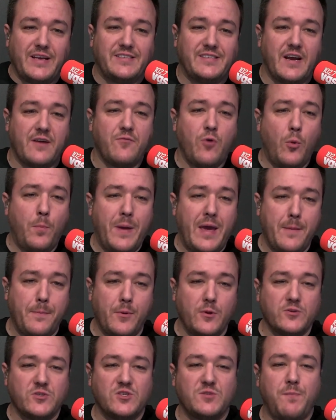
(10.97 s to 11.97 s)
Several
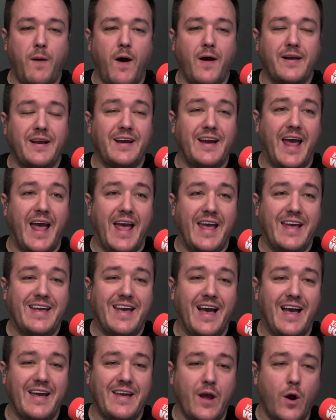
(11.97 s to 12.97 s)
people spotted a
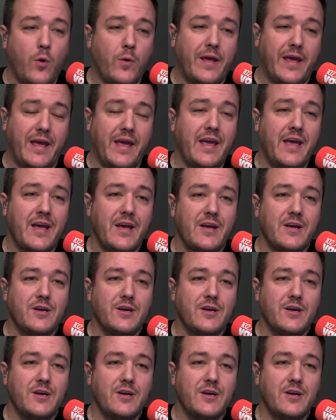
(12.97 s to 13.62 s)
coyote